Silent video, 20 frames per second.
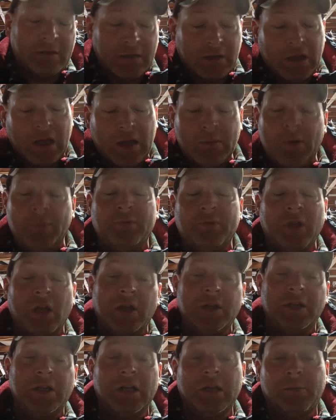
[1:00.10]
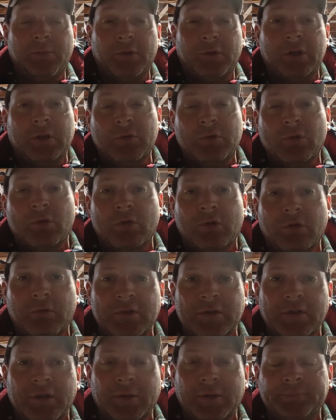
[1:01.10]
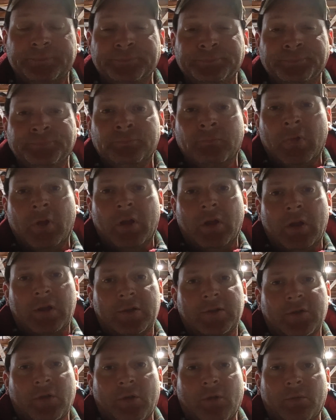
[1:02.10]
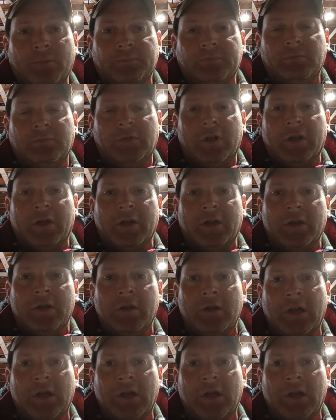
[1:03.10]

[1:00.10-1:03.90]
up with the idea to put in the Buick originally. So as it